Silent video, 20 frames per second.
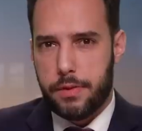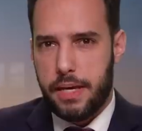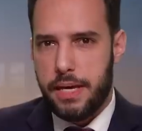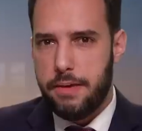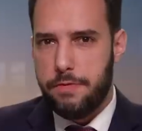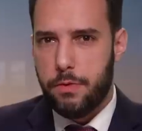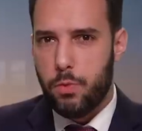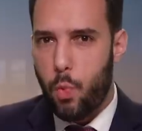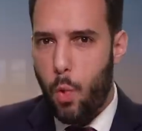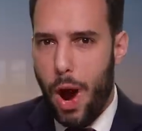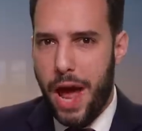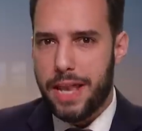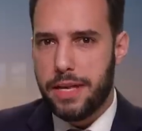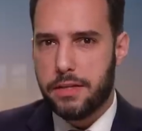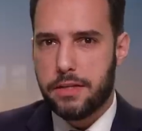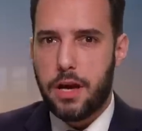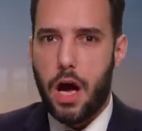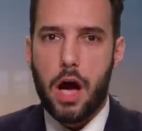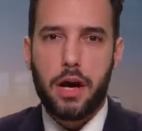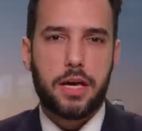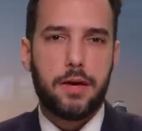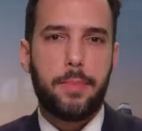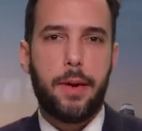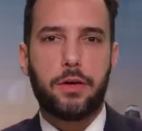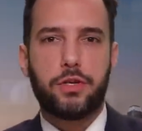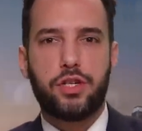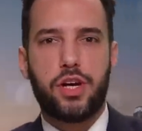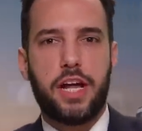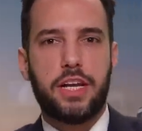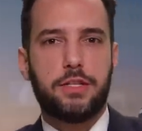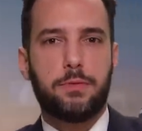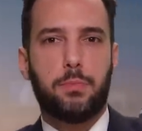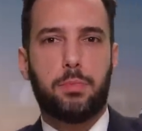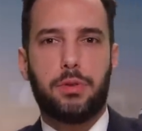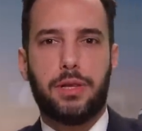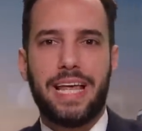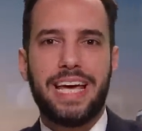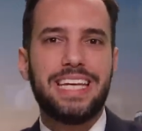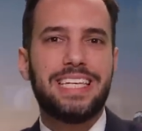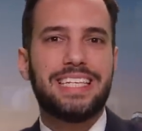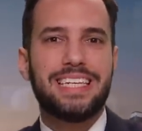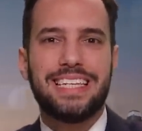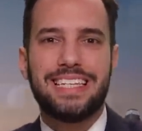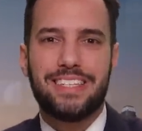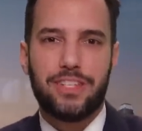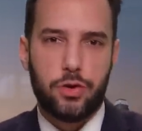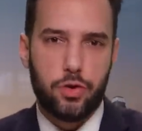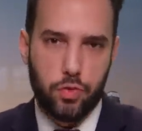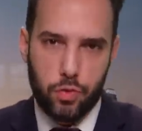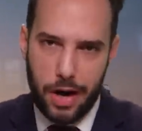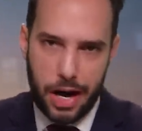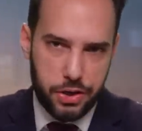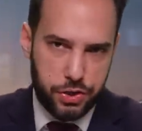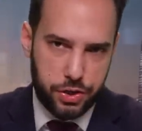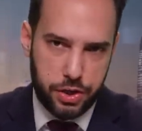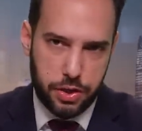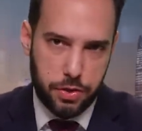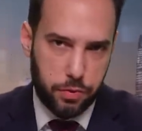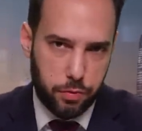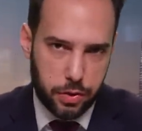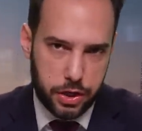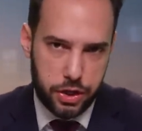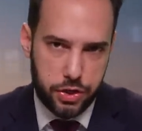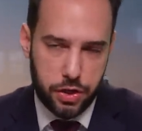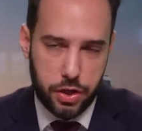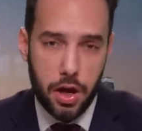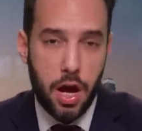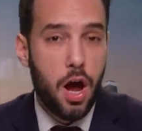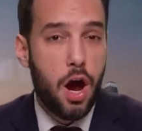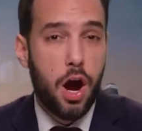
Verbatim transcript: Even when talking about China's blatant aggression in the region,